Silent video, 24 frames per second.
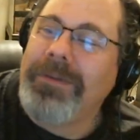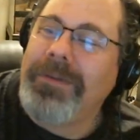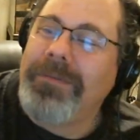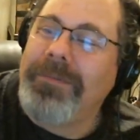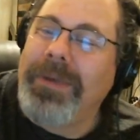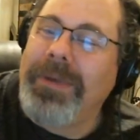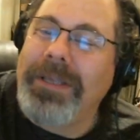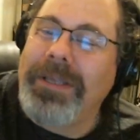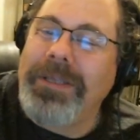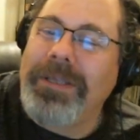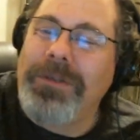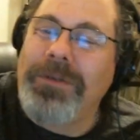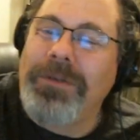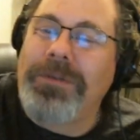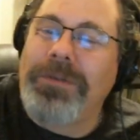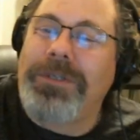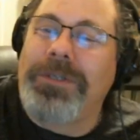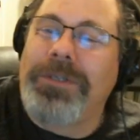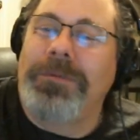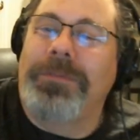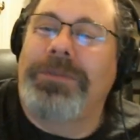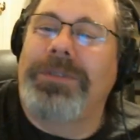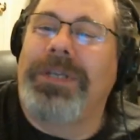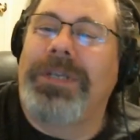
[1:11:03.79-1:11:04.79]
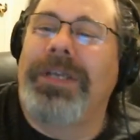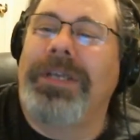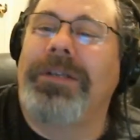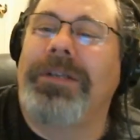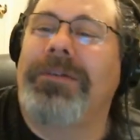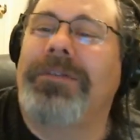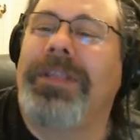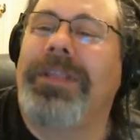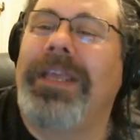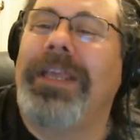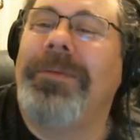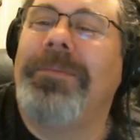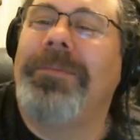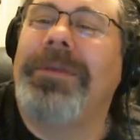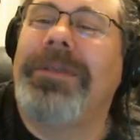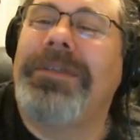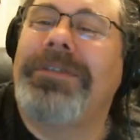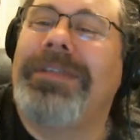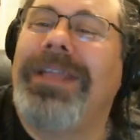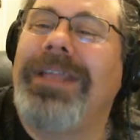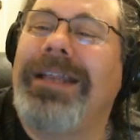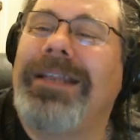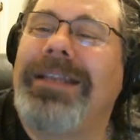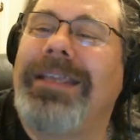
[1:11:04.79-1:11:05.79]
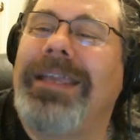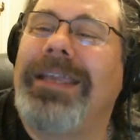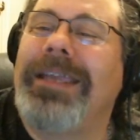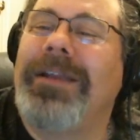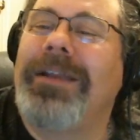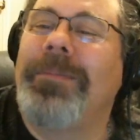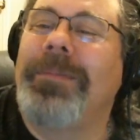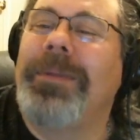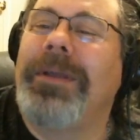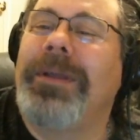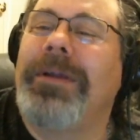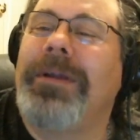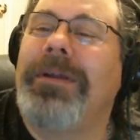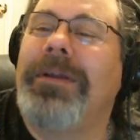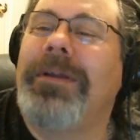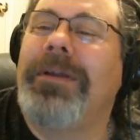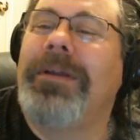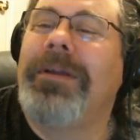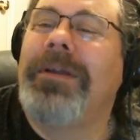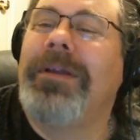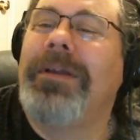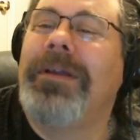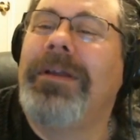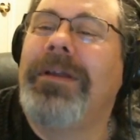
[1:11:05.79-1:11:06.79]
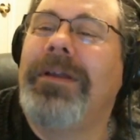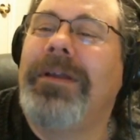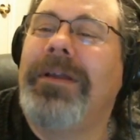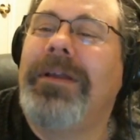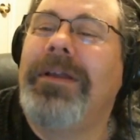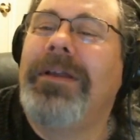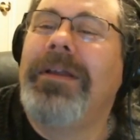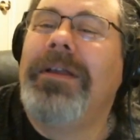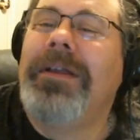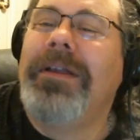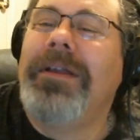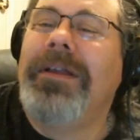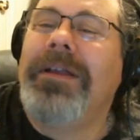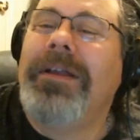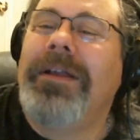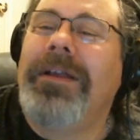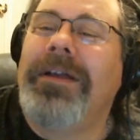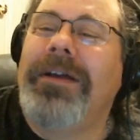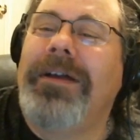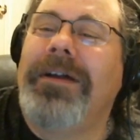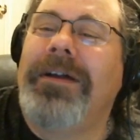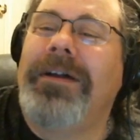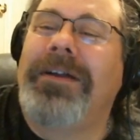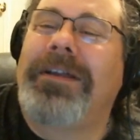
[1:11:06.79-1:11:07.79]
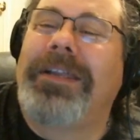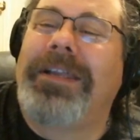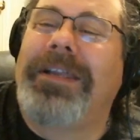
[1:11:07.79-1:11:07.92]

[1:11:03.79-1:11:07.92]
my YouTube channel name is not Care Bear. Oh